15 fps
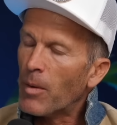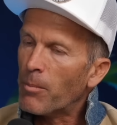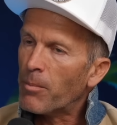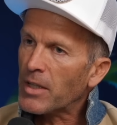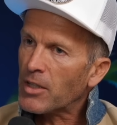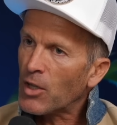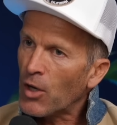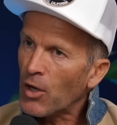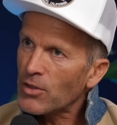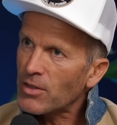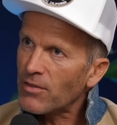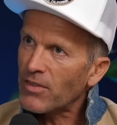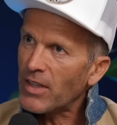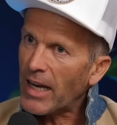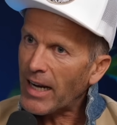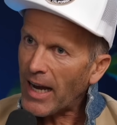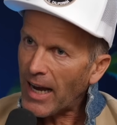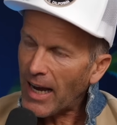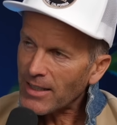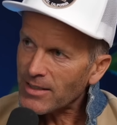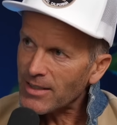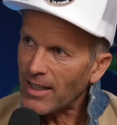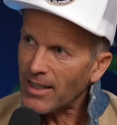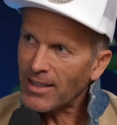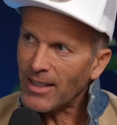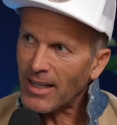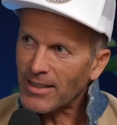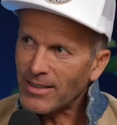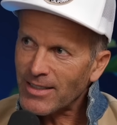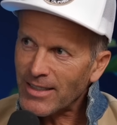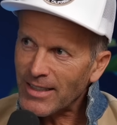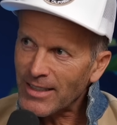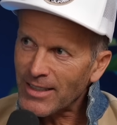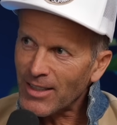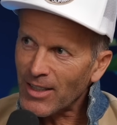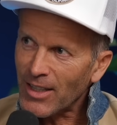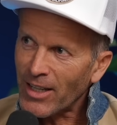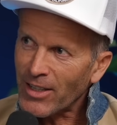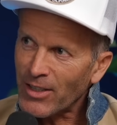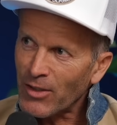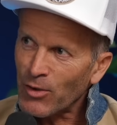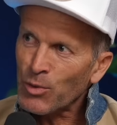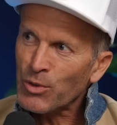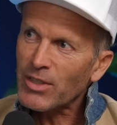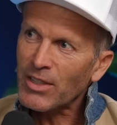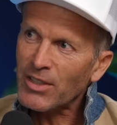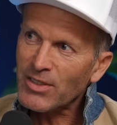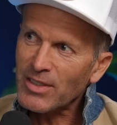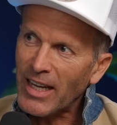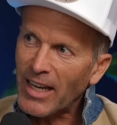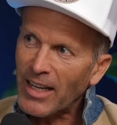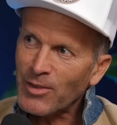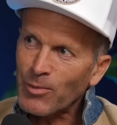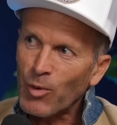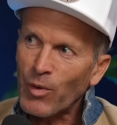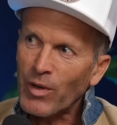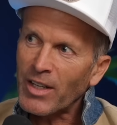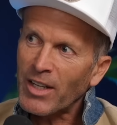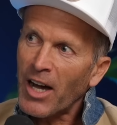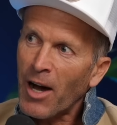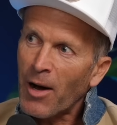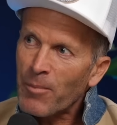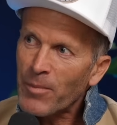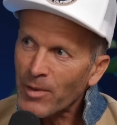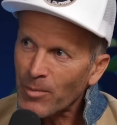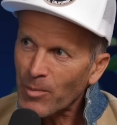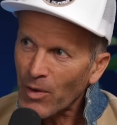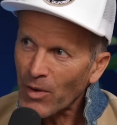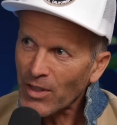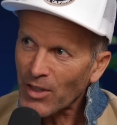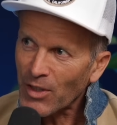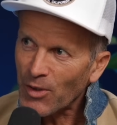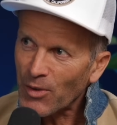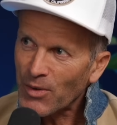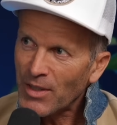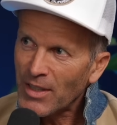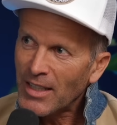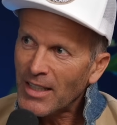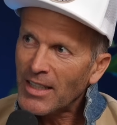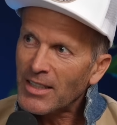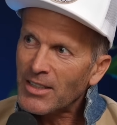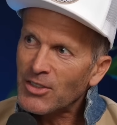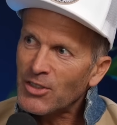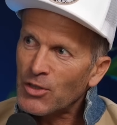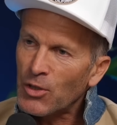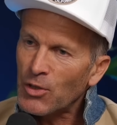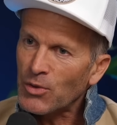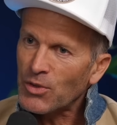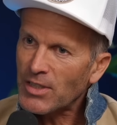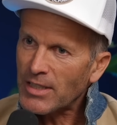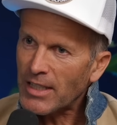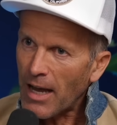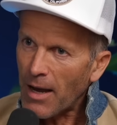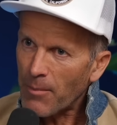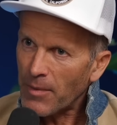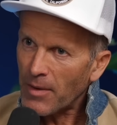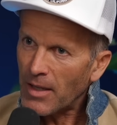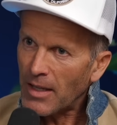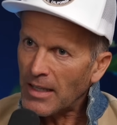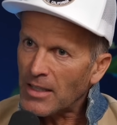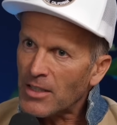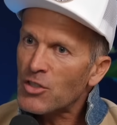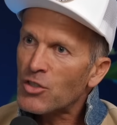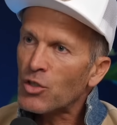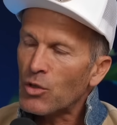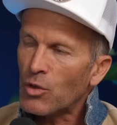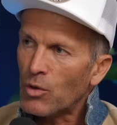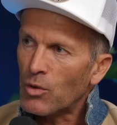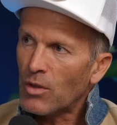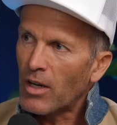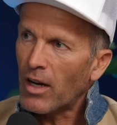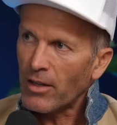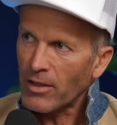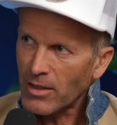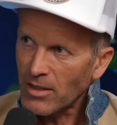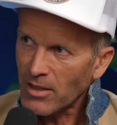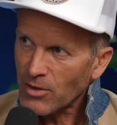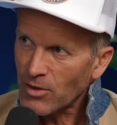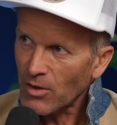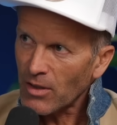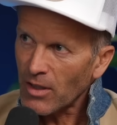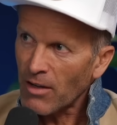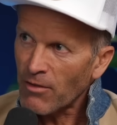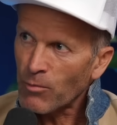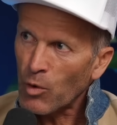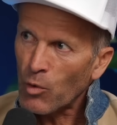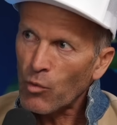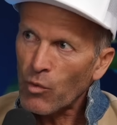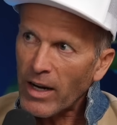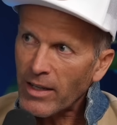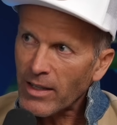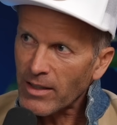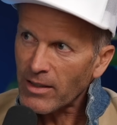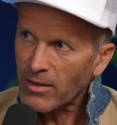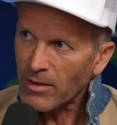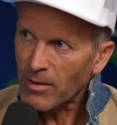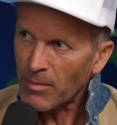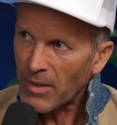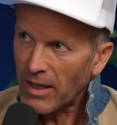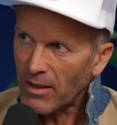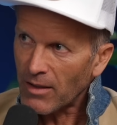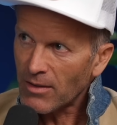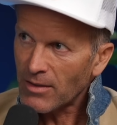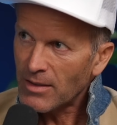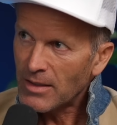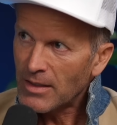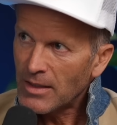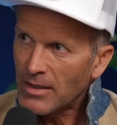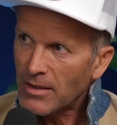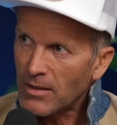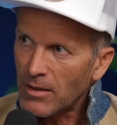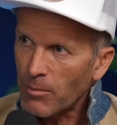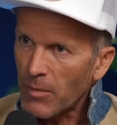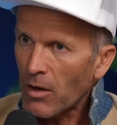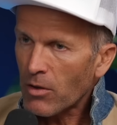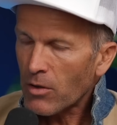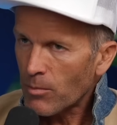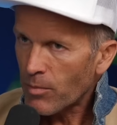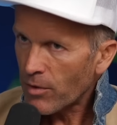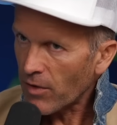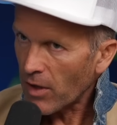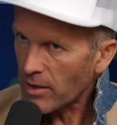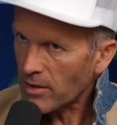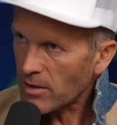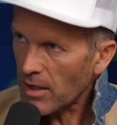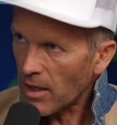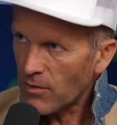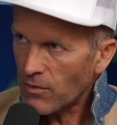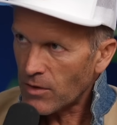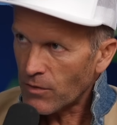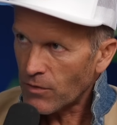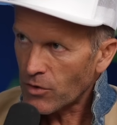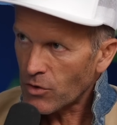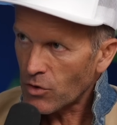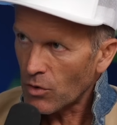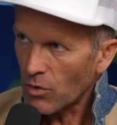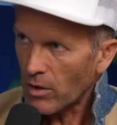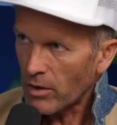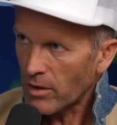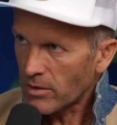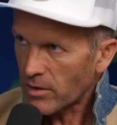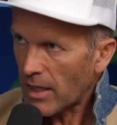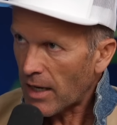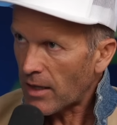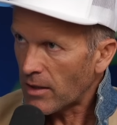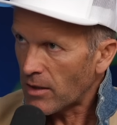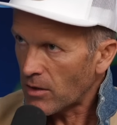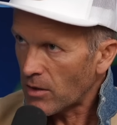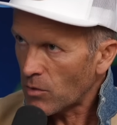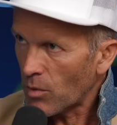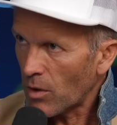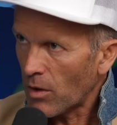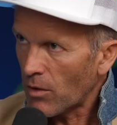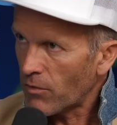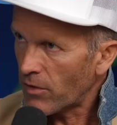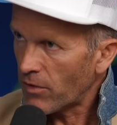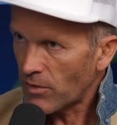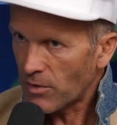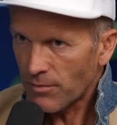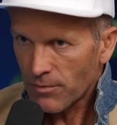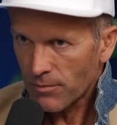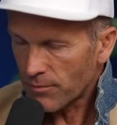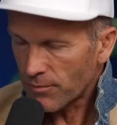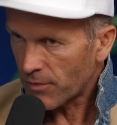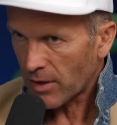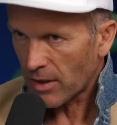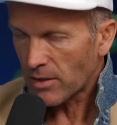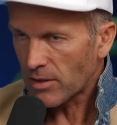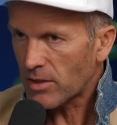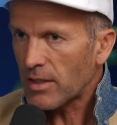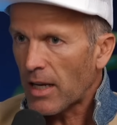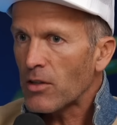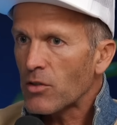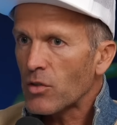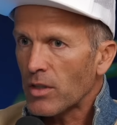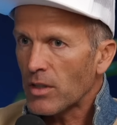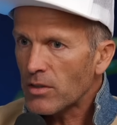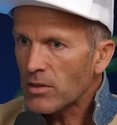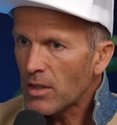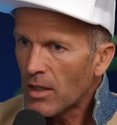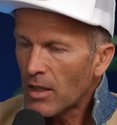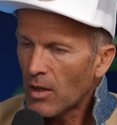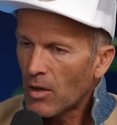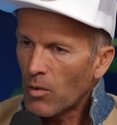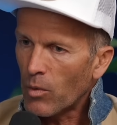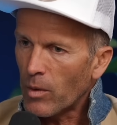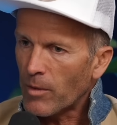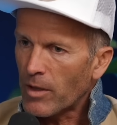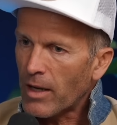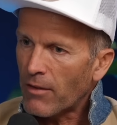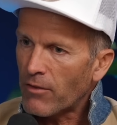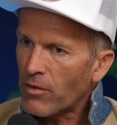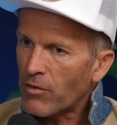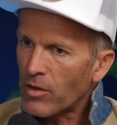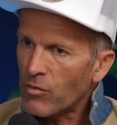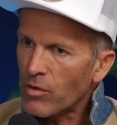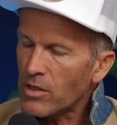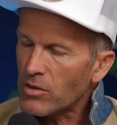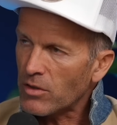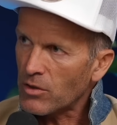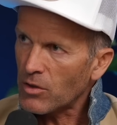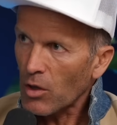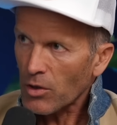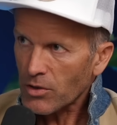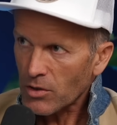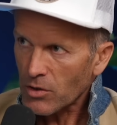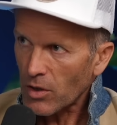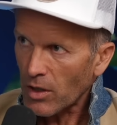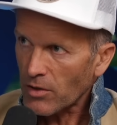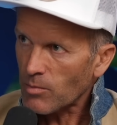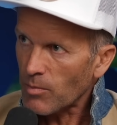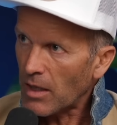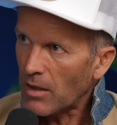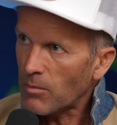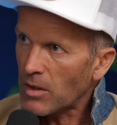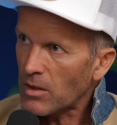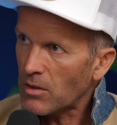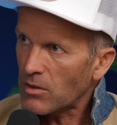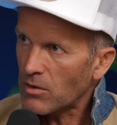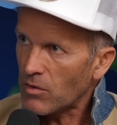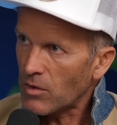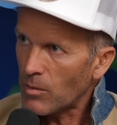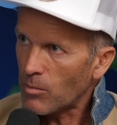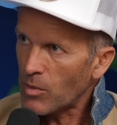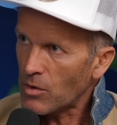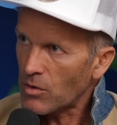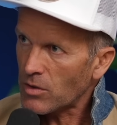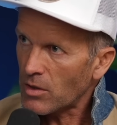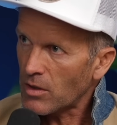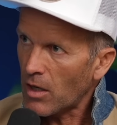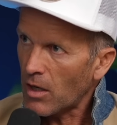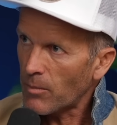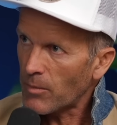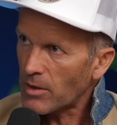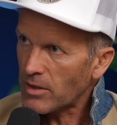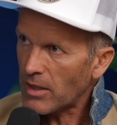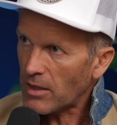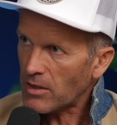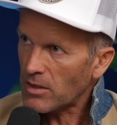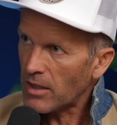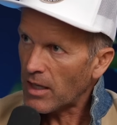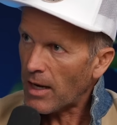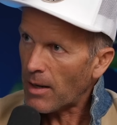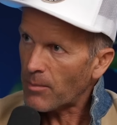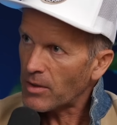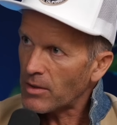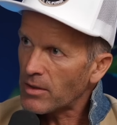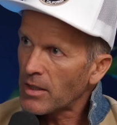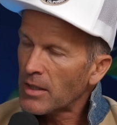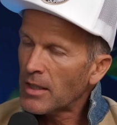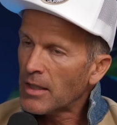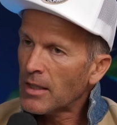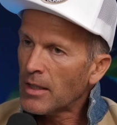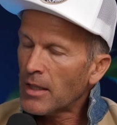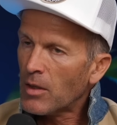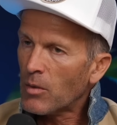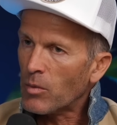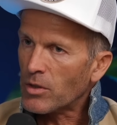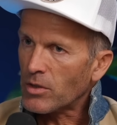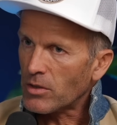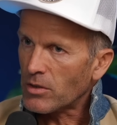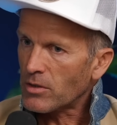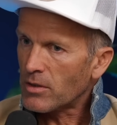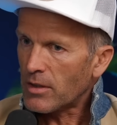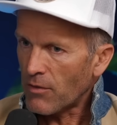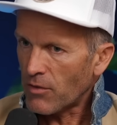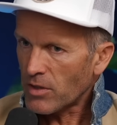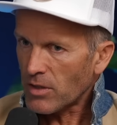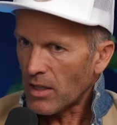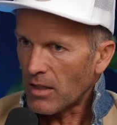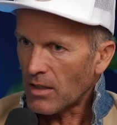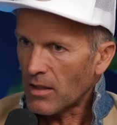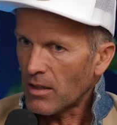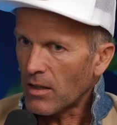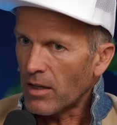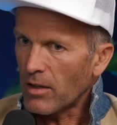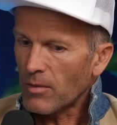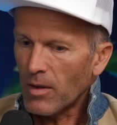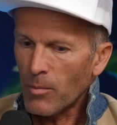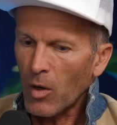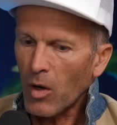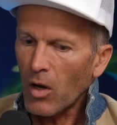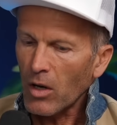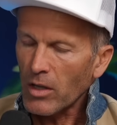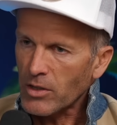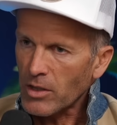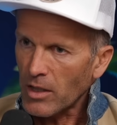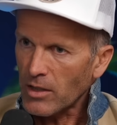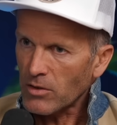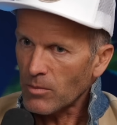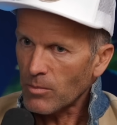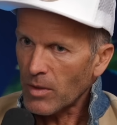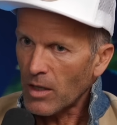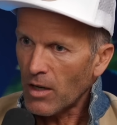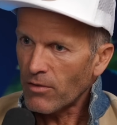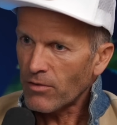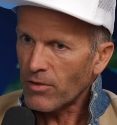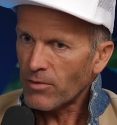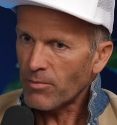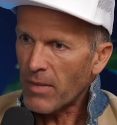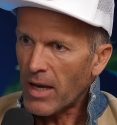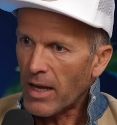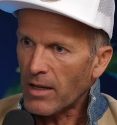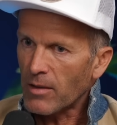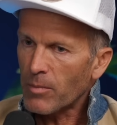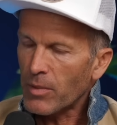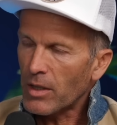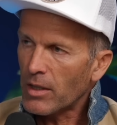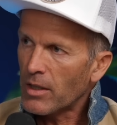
But because of that asset and that skill, I could also say it's more incumbent upon you to step into unconditional love more readily than the male. Mm. The male can provide safety for sure. And, and sadly, in this world, for freaking centuries, women have every reason not to trust men because of the abuse and harm that's actually happened, which is devastating. And I apologize on behalf of men.